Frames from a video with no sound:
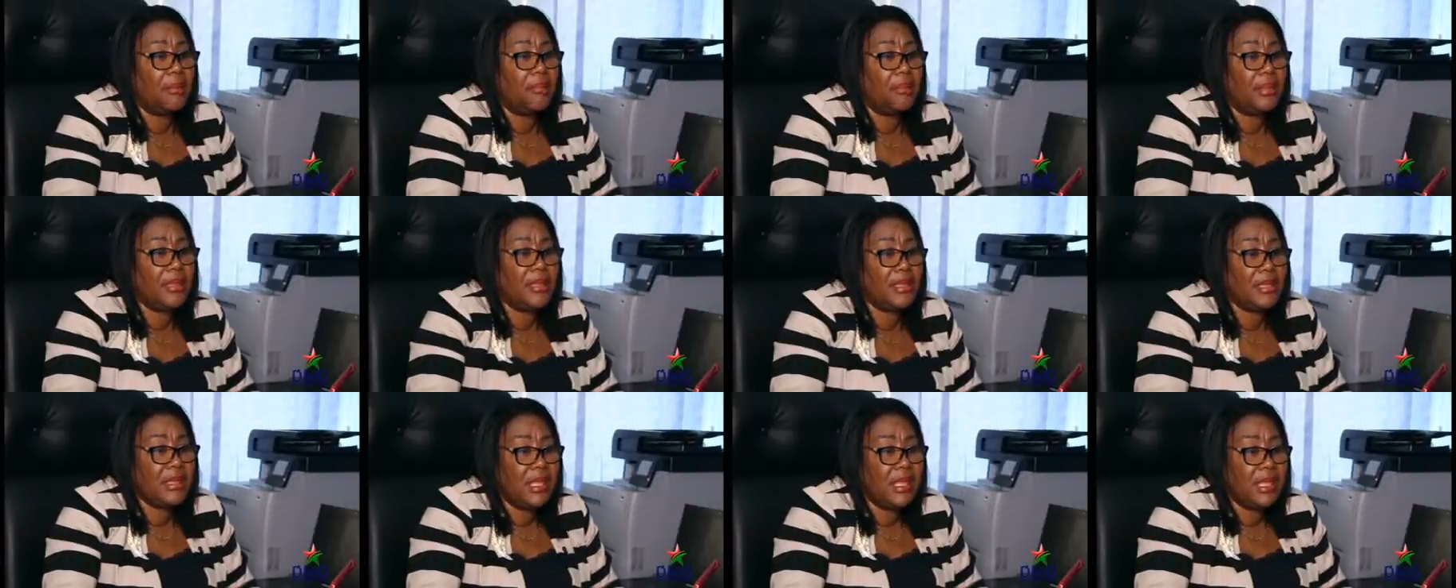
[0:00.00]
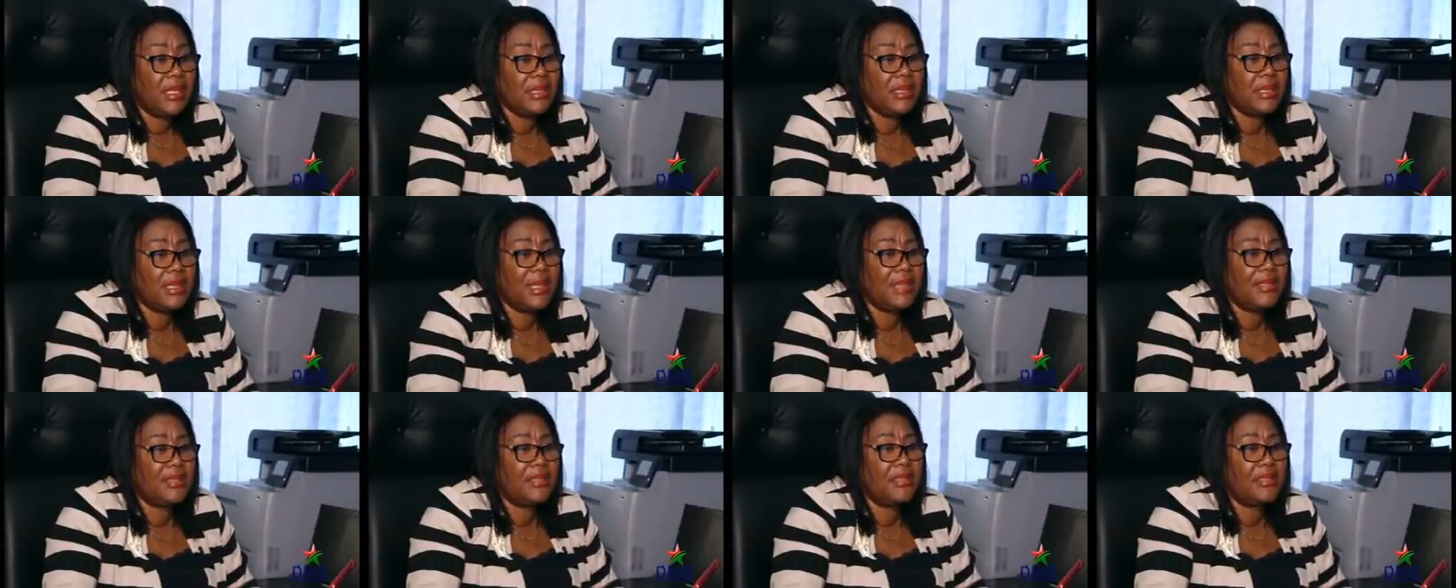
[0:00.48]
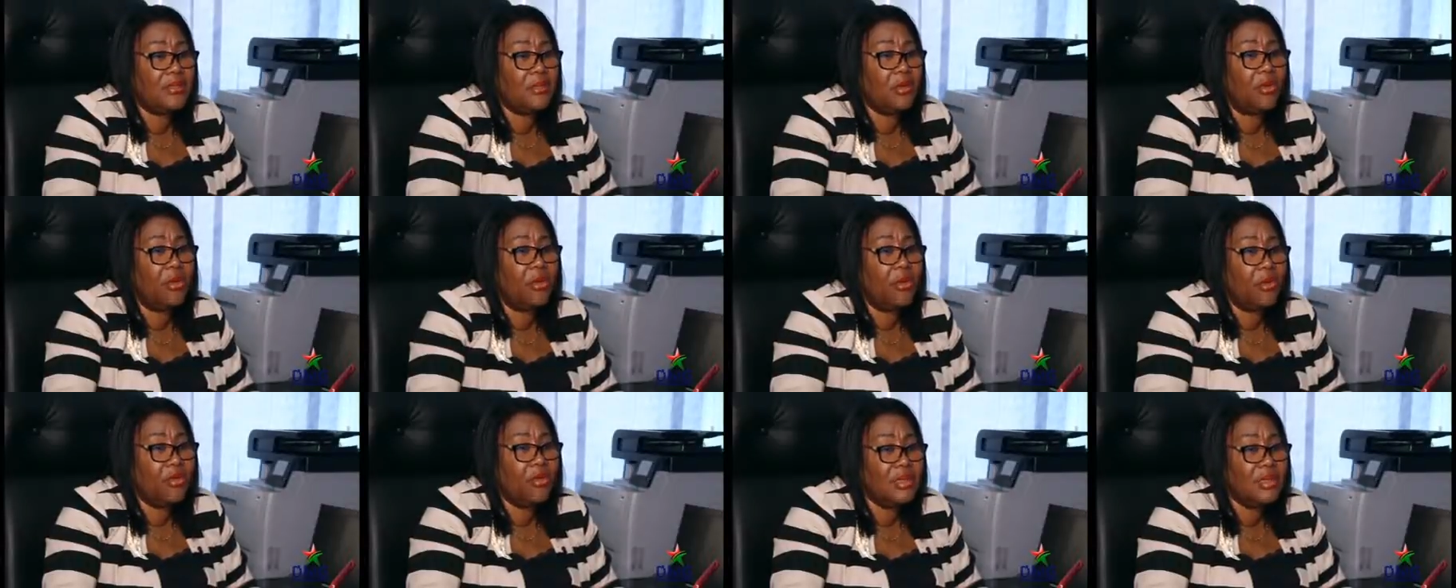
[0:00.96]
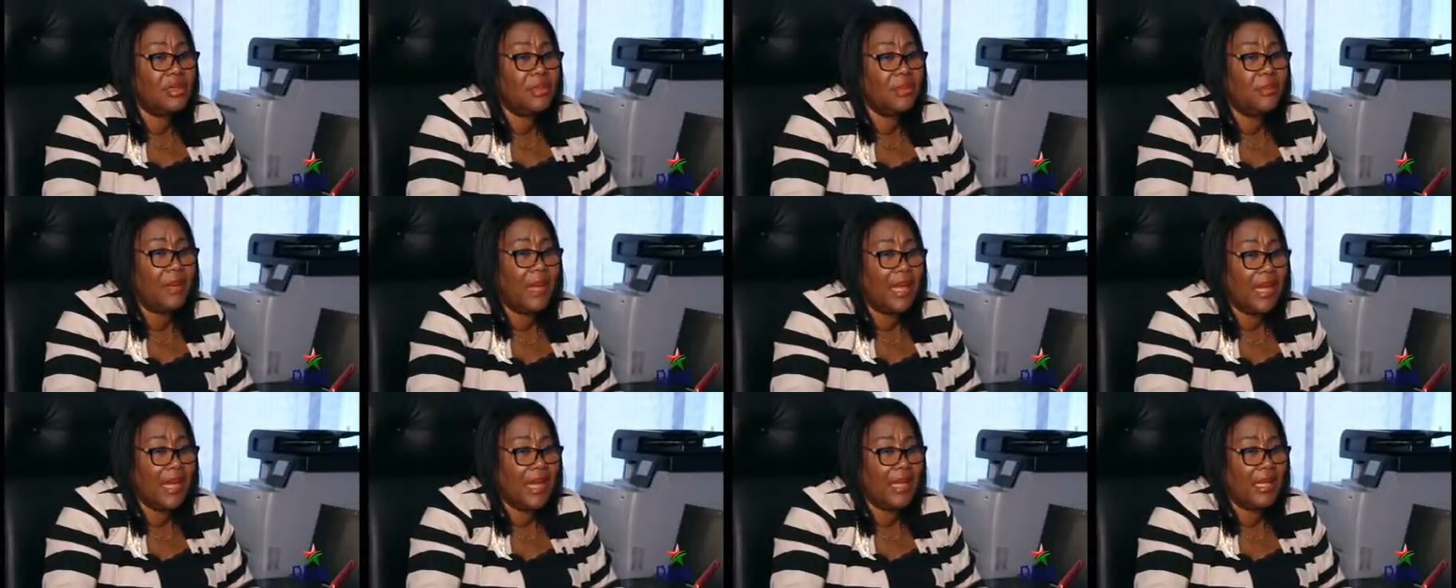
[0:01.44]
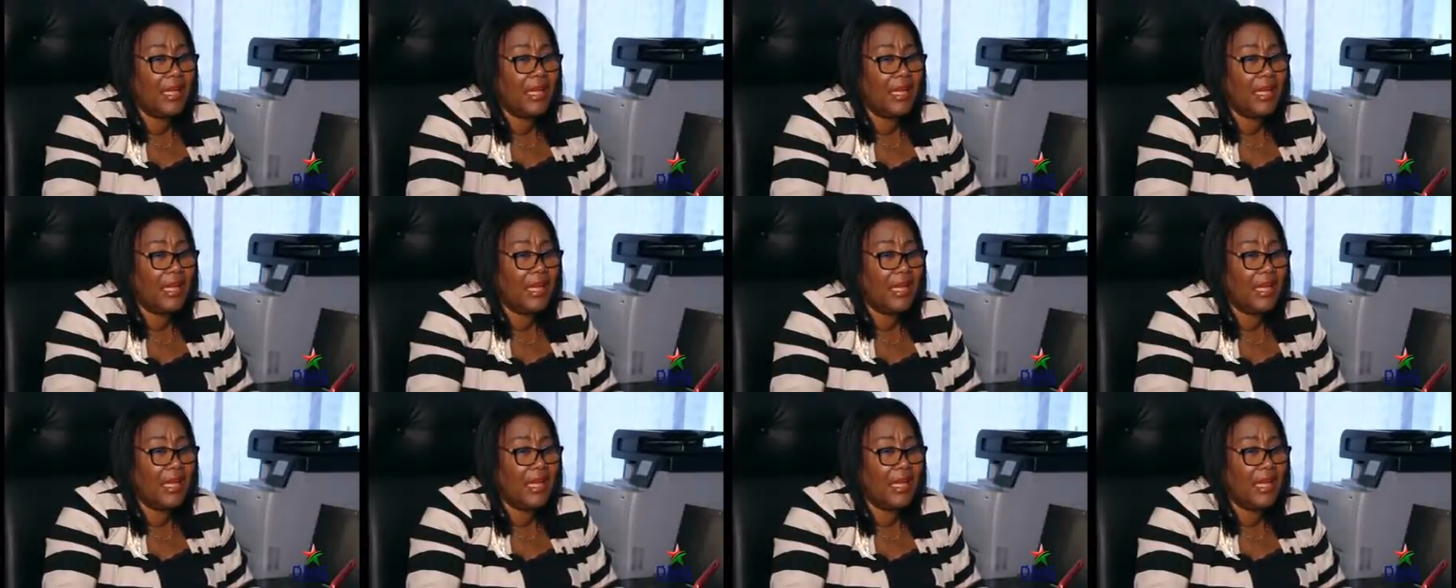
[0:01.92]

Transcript: business that is owned by